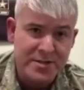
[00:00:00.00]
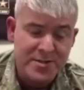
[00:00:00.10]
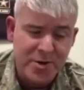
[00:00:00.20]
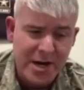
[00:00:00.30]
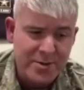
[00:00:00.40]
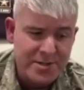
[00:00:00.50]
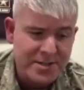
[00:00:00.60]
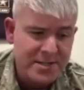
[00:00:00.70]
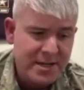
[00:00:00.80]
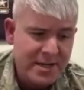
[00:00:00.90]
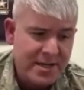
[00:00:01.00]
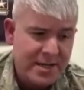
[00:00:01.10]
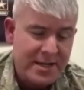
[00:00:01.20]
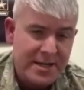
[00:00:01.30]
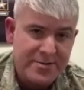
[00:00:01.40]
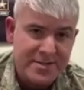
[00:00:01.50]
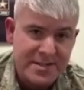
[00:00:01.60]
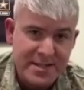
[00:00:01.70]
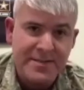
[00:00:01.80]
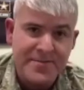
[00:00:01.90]
So I was
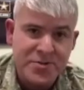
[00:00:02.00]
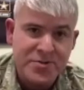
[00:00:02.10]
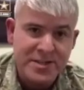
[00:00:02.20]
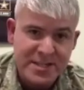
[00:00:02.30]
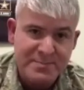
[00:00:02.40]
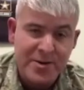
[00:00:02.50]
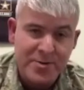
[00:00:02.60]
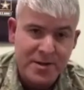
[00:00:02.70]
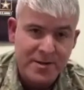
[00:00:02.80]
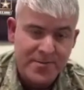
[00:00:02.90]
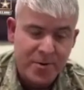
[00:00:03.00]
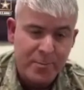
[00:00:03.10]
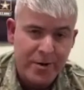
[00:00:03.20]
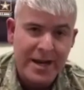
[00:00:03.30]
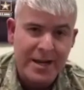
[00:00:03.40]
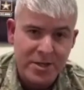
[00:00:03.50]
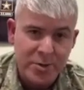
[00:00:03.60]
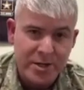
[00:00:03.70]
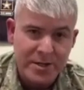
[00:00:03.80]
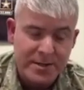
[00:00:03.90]
an infantry dismount for a Bradley
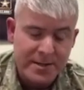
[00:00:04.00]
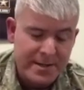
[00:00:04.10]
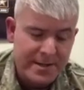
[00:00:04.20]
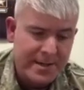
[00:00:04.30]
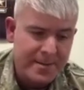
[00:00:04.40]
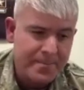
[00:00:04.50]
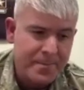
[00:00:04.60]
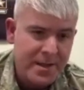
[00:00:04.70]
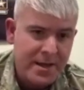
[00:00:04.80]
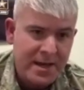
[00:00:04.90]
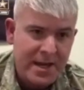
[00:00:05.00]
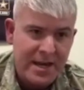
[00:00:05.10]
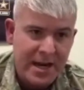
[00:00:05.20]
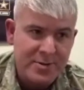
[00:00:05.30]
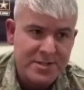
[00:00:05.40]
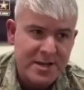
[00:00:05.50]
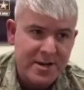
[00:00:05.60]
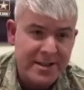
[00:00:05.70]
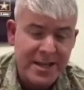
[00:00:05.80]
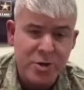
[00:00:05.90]
unit, and I was there
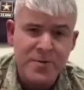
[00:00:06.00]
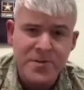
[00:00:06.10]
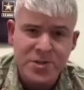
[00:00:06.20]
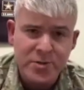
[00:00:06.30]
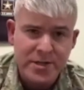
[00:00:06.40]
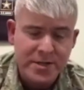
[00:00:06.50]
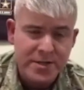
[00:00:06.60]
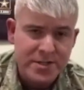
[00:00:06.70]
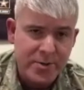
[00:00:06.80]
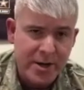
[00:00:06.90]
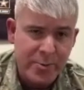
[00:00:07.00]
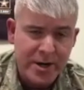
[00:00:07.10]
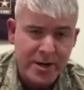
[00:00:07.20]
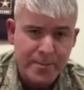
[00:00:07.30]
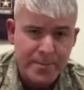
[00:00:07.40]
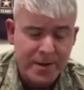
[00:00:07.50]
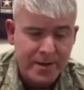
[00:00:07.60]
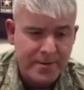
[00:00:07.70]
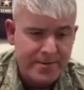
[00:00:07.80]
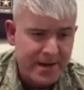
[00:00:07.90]
in that unit for 2 years. So I went up.
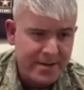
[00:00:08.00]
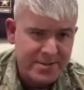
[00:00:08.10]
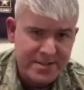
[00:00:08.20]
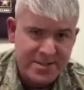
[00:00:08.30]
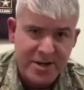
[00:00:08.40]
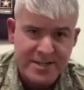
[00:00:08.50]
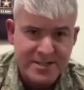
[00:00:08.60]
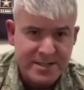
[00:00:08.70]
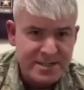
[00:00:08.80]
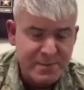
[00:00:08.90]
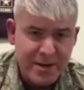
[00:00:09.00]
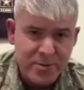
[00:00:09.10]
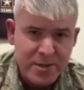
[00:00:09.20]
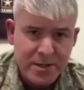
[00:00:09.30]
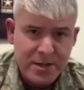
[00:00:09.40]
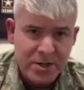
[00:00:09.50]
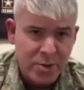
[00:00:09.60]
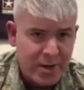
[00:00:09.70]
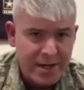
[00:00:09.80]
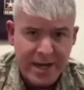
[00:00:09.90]
I was started as a dismount,
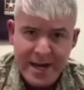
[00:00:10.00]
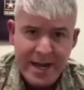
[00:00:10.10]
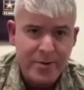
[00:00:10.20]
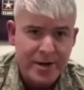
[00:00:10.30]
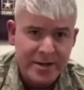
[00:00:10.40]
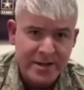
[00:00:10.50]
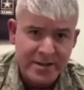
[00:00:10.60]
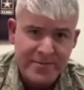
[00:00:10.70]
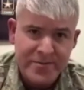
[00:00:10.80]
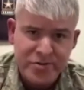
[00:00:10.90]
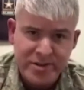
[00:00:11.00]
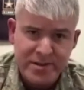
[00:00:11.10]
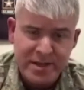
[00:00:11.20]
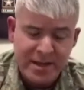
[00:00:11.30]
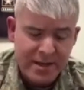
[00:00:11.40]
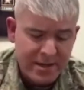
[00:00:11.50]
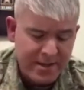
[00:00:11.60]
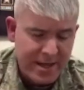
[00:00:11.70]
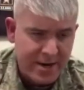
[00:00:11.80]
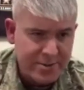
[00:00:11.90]
where I got out and I did the infantry thing,
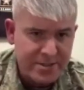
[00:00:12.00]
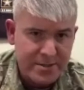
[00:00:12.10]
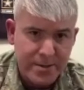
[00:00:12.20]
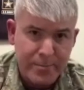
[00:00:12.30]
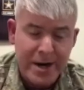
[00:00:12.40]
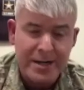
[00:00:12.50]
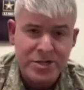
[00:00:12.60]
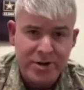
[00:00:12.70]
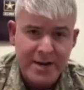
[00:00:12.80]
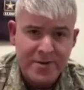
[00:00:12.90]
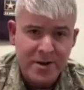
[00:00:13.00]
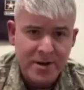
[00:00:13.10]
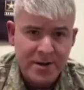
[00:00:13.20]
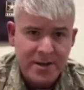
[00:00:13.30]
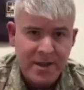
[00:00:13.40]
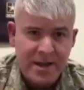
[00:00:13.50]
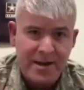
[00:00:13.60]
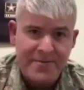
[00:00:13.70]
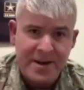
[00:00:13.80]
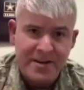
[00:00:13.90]
and then I was a Bradley driver, and
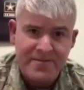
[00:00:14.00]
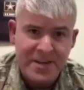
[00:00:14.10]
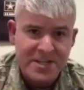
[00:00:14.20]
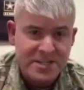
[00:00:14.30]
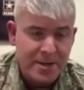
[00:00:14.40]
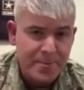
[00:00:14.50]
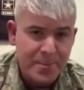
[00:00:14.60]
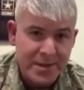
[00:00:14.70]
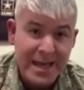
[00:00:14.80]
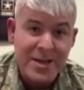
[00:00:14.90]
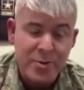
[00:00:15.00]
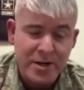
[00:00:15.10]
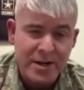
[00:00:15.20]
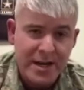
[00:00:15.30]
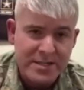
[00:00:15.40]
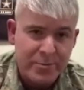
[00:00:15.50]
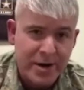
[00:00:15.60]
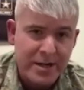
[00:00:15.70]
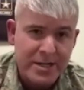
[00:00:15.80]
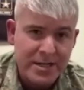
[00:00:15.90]
I finally finished up in that unit as a
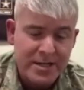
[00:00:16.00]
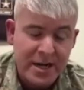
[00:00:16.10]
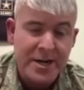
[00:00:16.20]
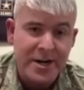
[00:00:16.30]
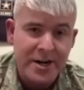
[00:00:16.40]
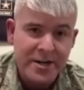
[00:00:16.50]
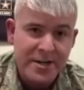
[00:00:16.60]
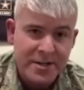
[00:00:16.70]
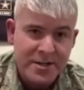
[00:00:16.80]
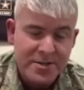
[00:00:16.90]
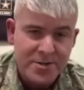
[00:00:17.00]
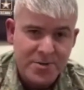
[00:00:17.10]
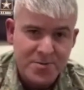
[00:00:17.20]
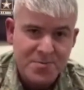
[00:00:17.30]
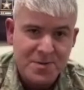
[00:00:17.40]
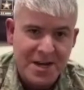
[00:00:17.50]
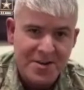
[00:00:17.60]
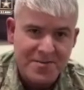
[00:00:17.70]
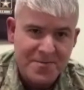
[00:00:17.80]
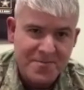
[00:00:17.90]
Bradley gunner. So kind
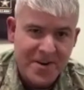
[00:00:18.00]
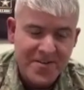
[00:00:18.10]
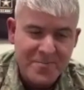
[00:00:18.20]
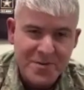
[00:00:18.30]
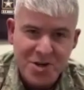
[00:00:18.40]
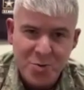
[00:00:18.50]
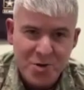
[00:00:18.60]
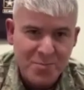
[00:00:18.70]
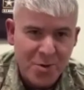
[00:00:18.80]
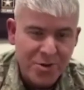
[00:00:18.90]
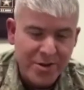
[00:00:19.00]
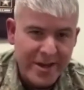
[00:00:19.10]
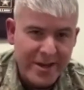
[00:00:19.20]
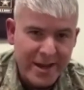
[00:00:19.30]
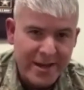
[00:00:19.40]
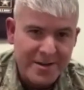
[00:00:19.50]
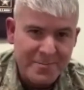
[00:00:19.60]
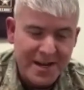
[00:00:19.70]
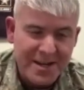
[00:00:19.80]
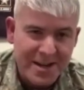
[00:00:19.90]
of very familiar with both light and
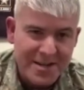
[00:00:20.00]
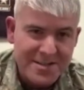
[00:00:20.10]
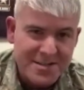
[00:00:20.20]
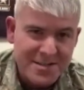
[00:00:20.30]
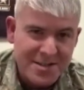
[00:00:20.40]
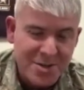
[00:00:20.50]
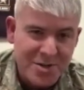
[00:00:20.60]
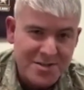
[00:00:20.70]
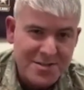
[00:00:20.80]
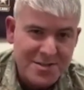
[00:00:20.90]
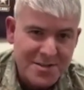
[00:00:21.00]
mechanized units.